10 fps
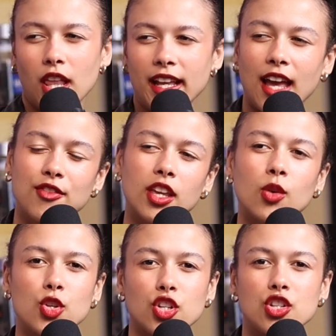Like I feel like
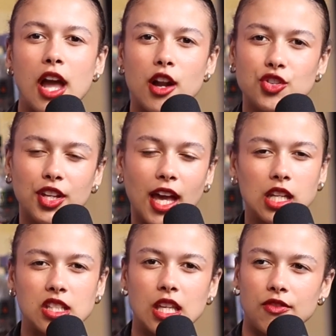when you're naturally kind
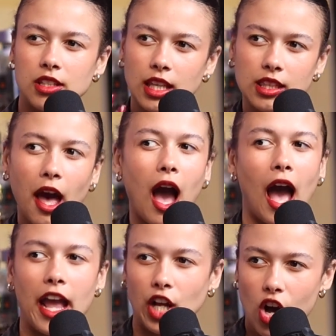of giving like that
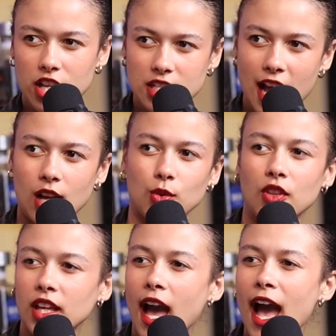eye contact with
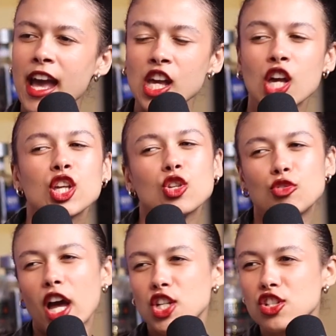a guy, you
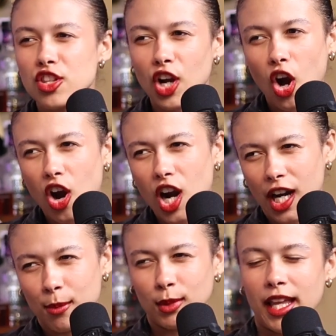touch their
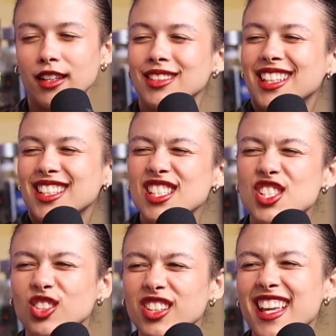arm, like you
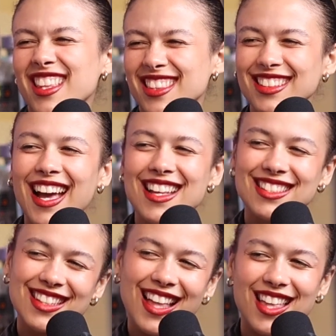do like
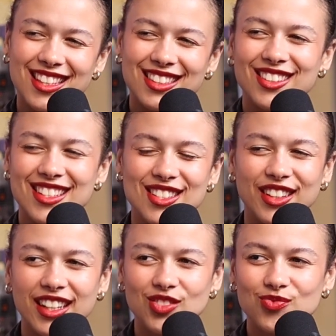guys, I think they're into
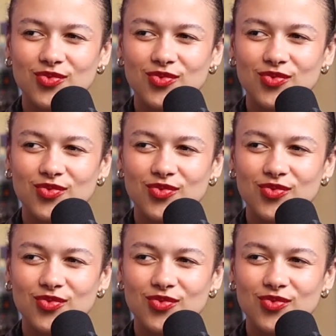it.